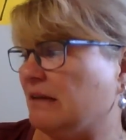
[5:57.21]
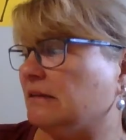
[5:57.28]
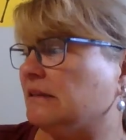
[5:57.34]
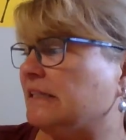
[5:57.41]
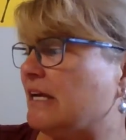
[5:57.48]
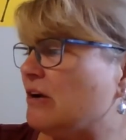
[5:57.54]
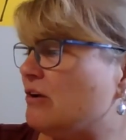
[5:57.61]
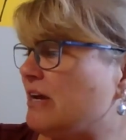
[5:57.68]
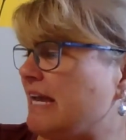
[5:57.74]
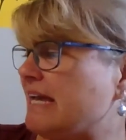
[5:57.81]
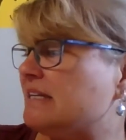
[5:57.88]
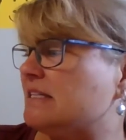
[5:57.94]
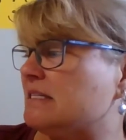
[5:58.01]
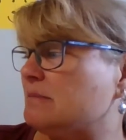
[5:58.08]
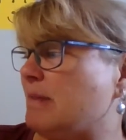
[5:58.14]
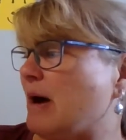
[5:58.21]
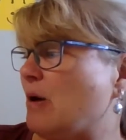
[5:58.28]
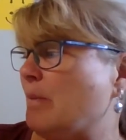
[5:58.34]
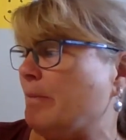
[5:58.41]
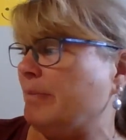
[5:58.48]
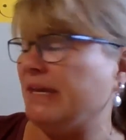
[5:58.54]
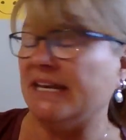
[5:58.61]
Larry and his
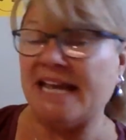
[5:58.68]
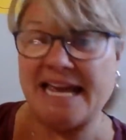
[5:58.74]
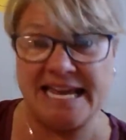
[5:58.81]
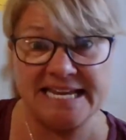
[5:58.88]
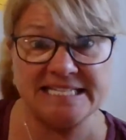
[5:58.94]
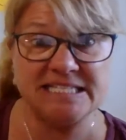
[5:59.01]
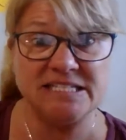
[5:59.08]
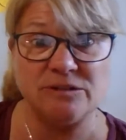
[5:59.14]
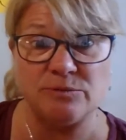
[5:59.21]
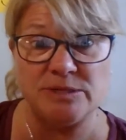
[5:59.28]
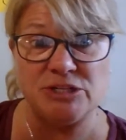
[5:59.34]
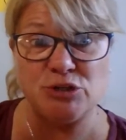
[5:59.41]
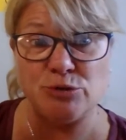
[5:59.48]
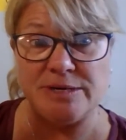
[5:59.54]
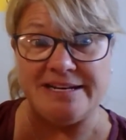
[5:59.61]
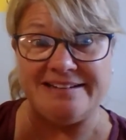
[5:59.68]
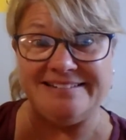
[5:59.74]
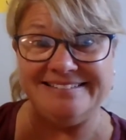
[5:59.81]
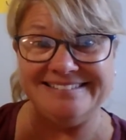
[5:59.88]
mount beat a hasty retreat.